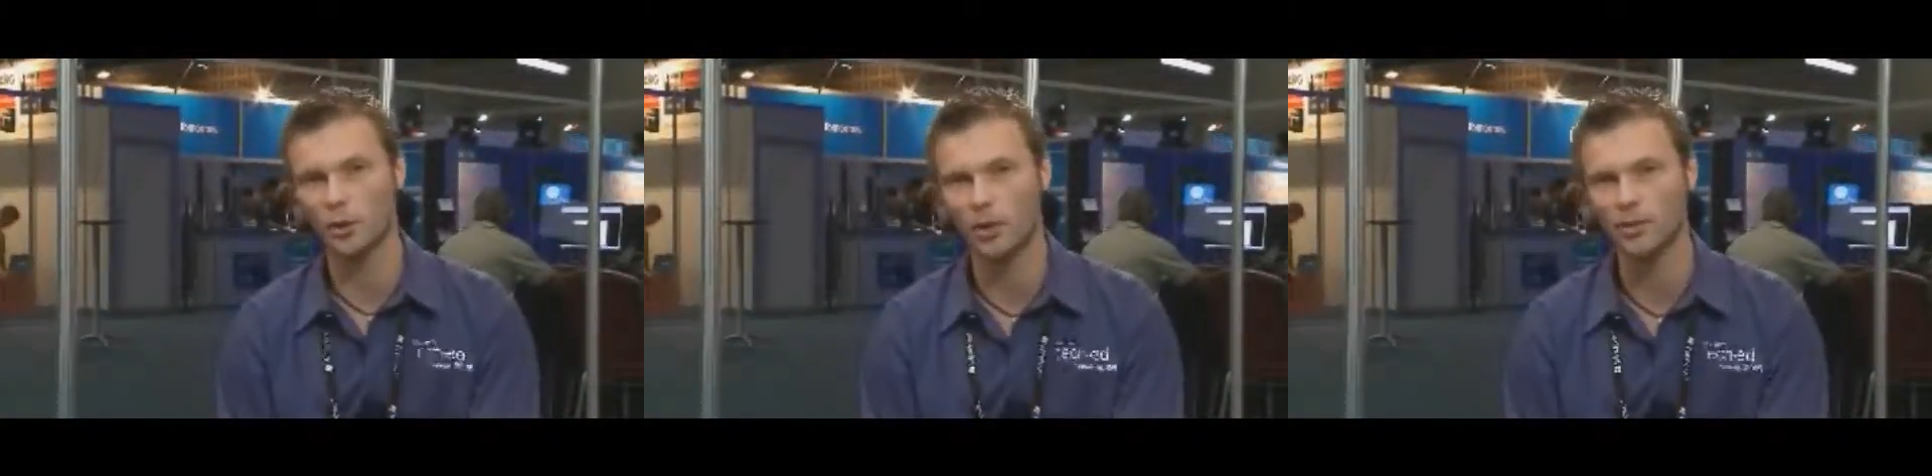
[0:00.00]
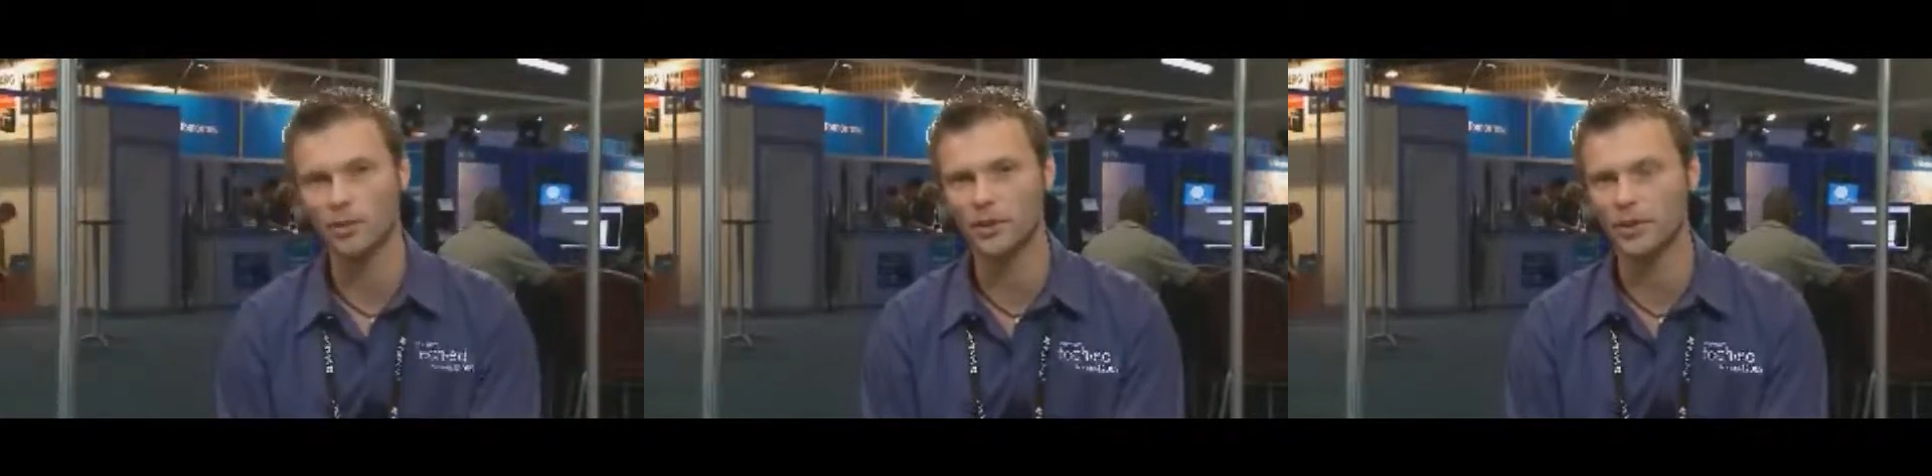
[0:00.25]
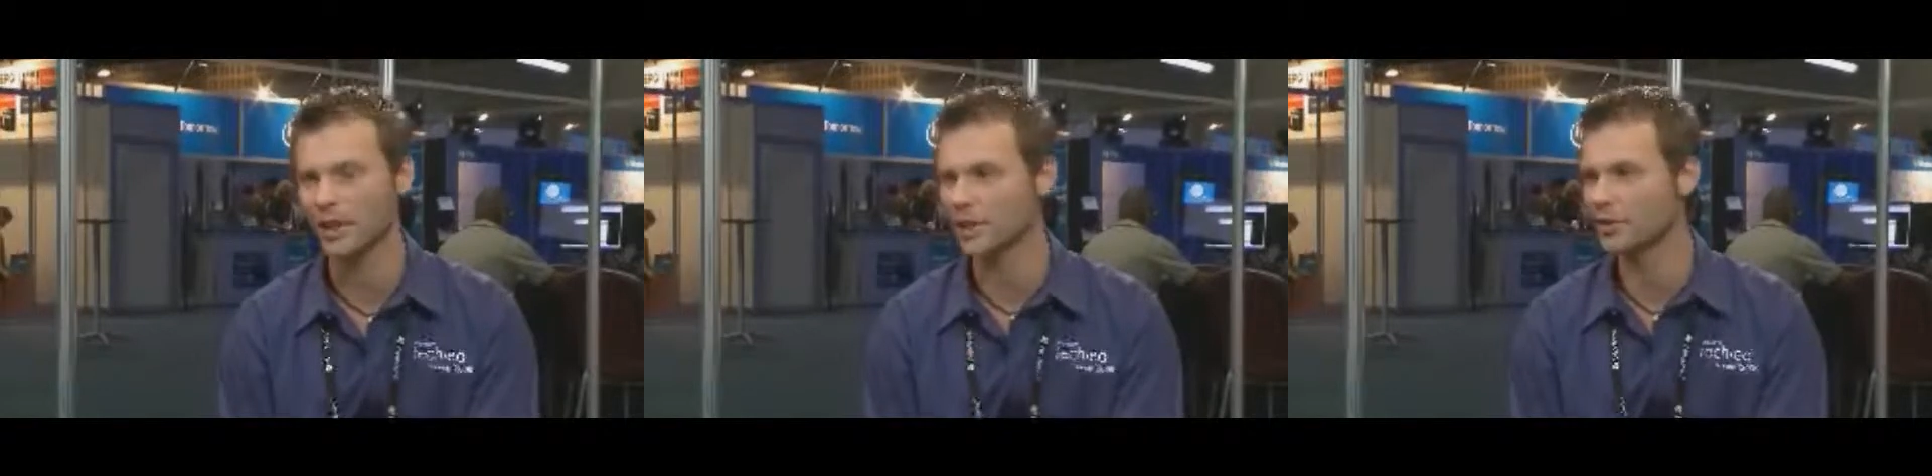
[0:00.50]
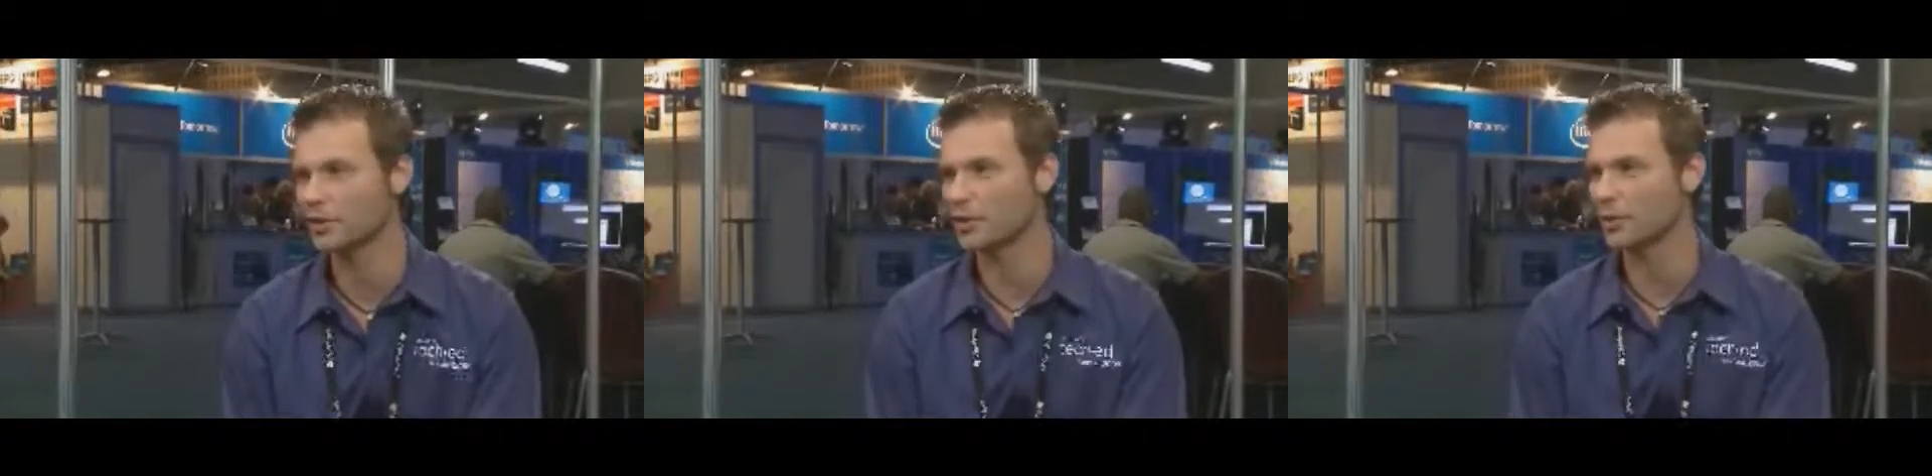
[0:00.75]
obviously get
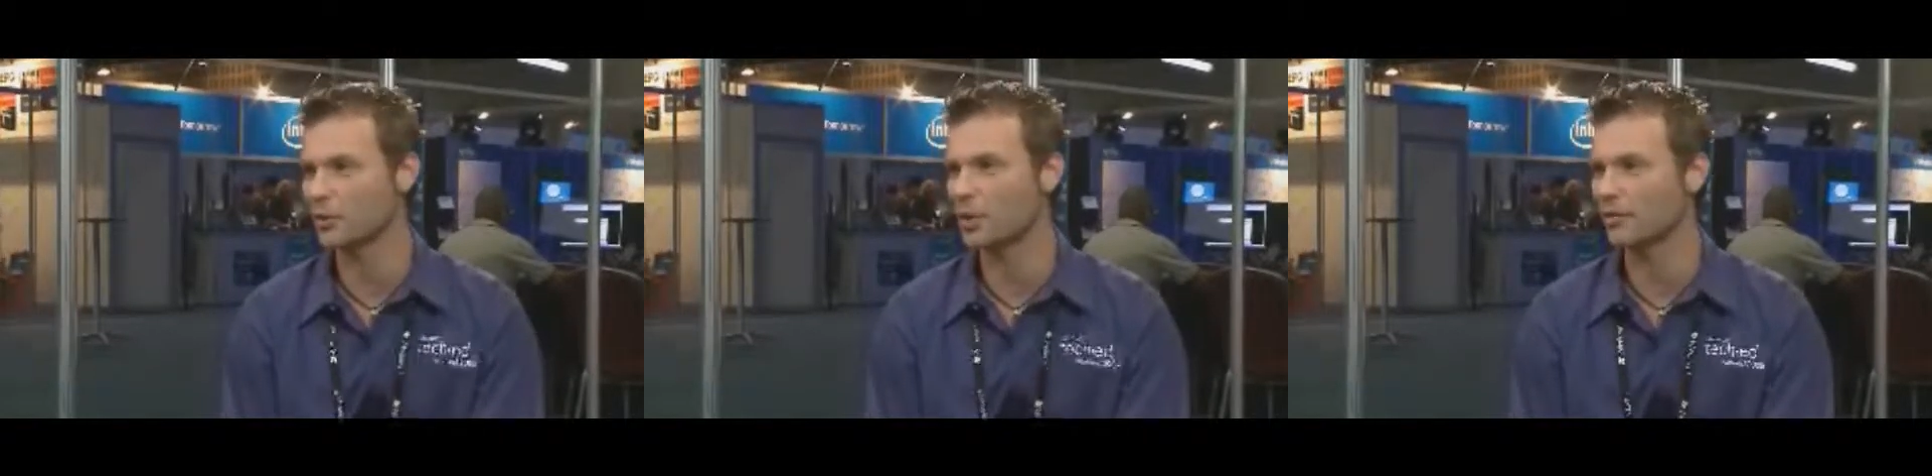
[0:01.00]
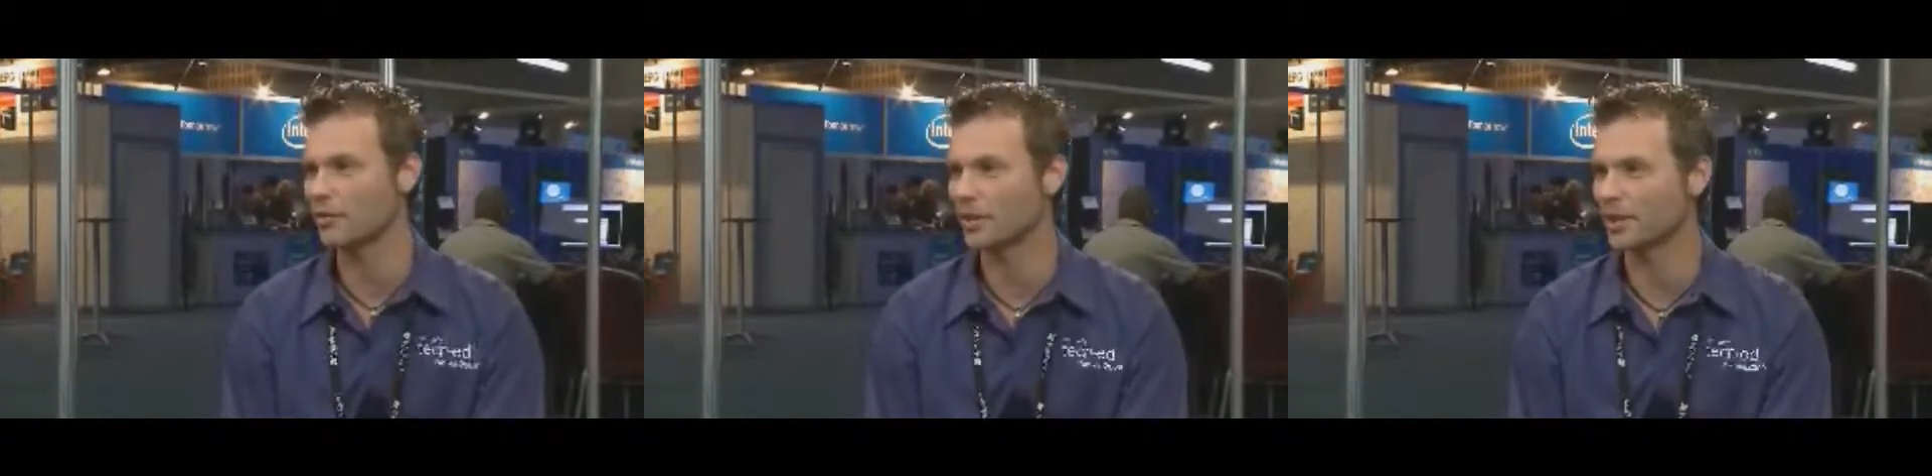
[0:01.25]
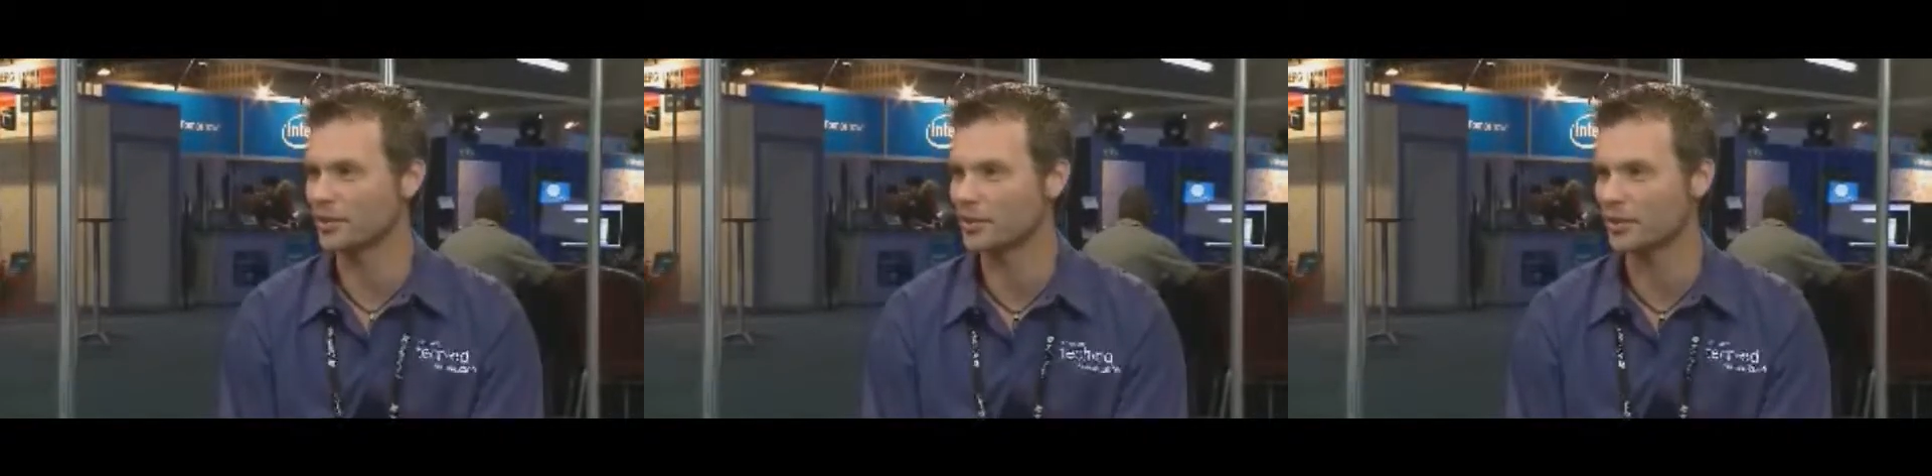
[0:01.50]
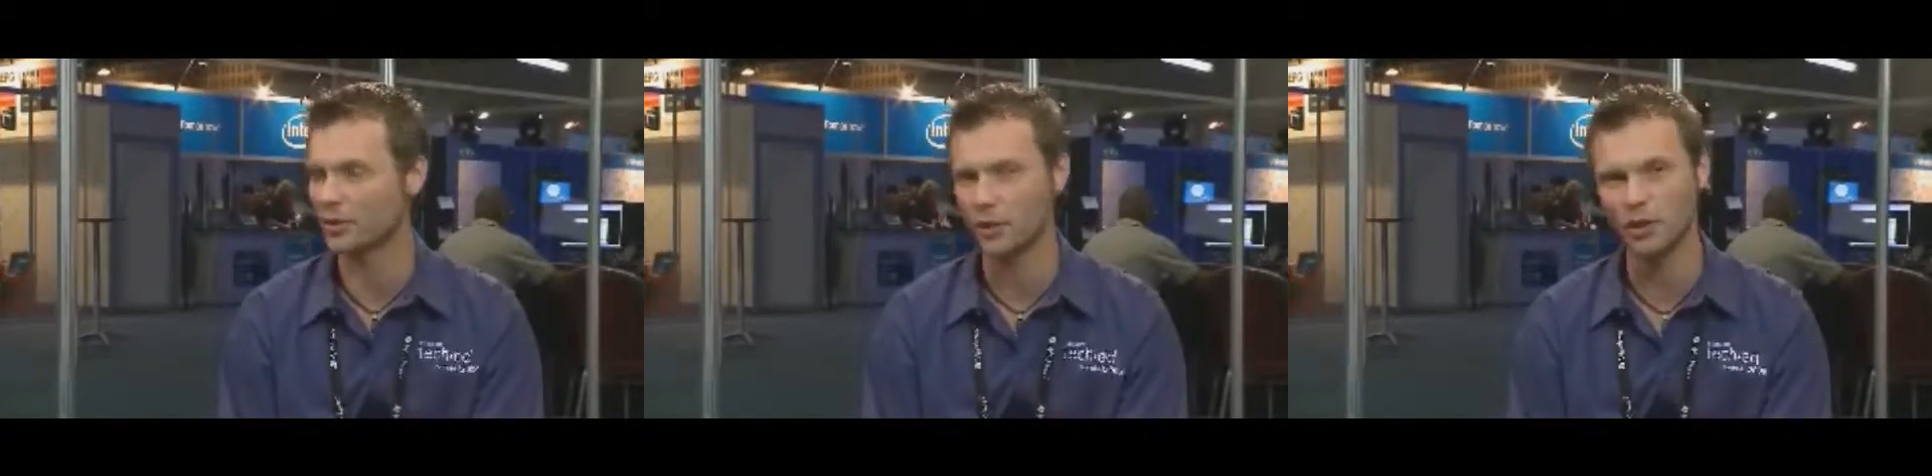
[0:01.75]
into some quite
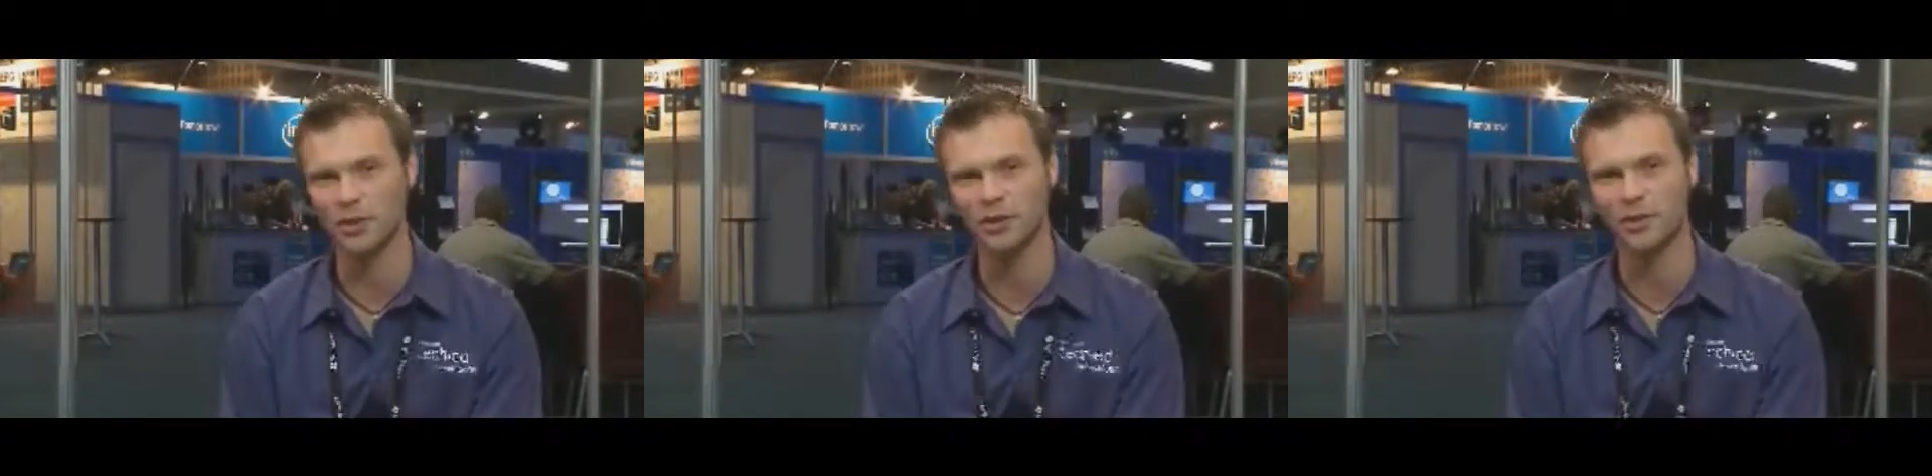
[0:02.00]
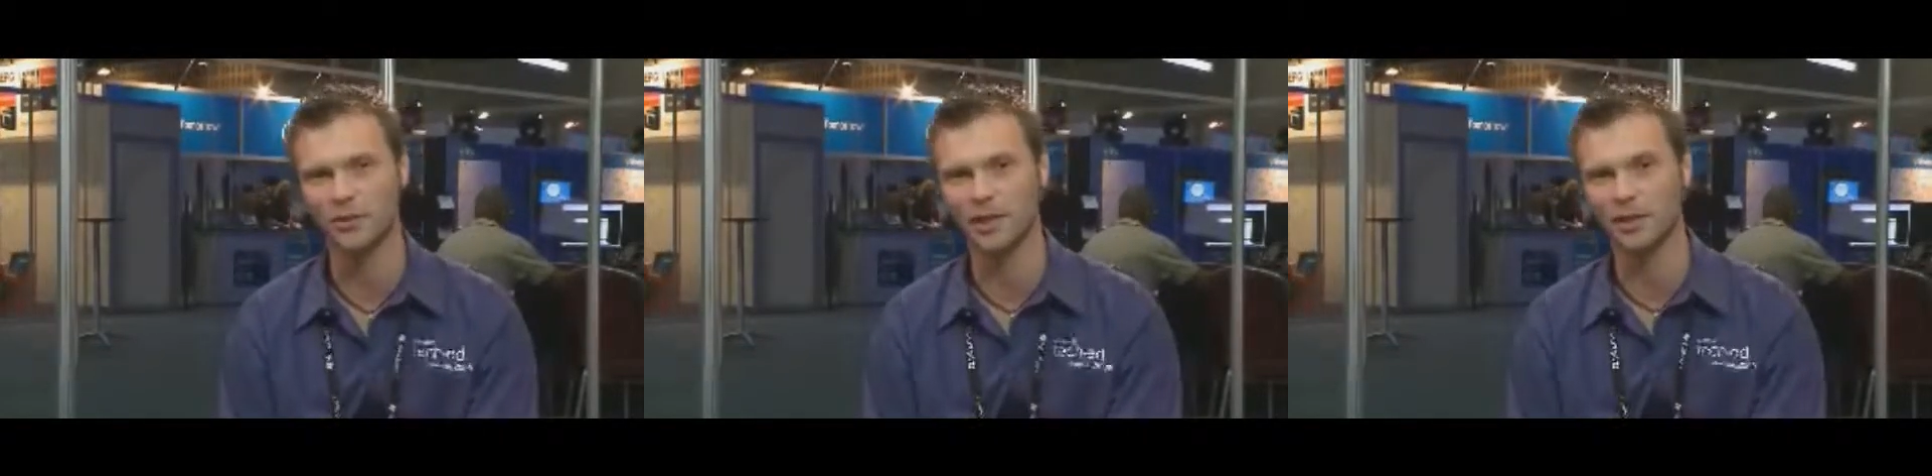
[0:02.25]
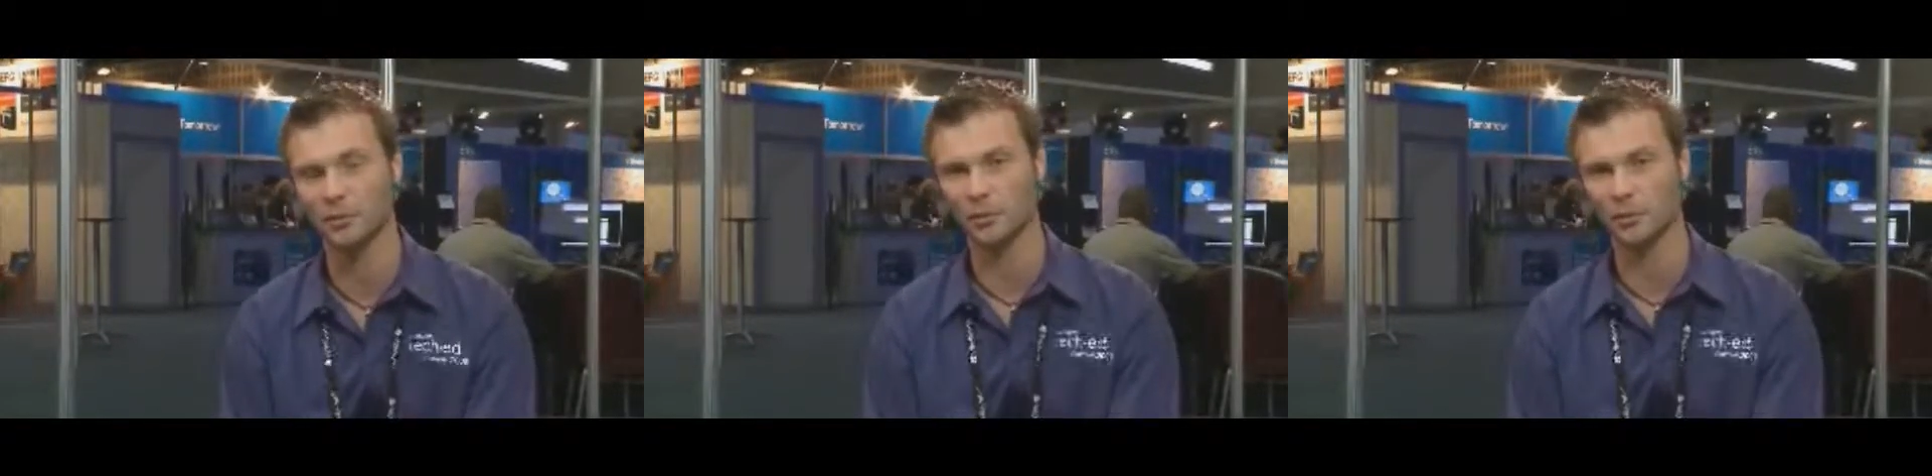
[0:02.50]
religious discussions around